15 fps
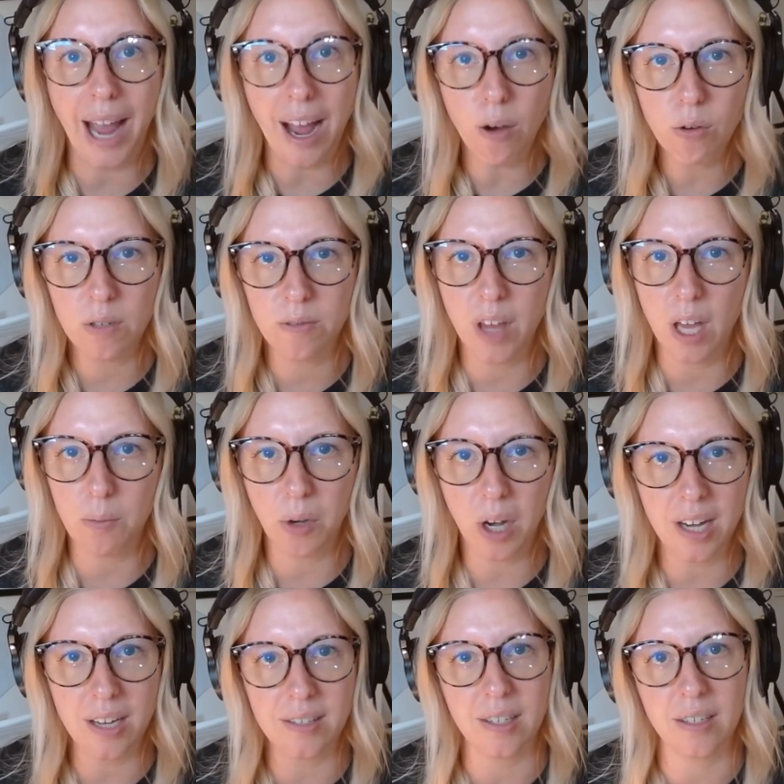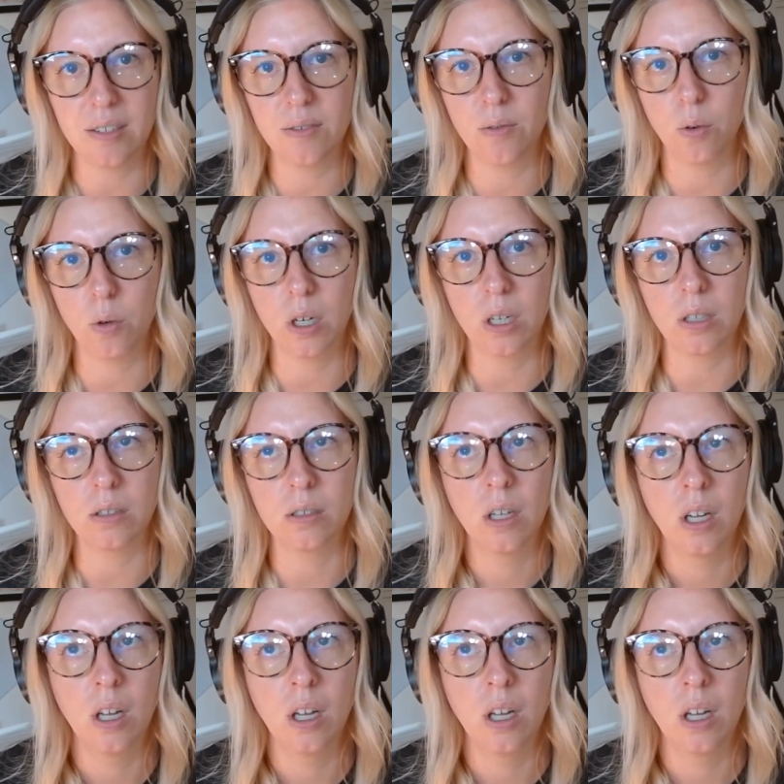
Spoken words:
out of that brace is for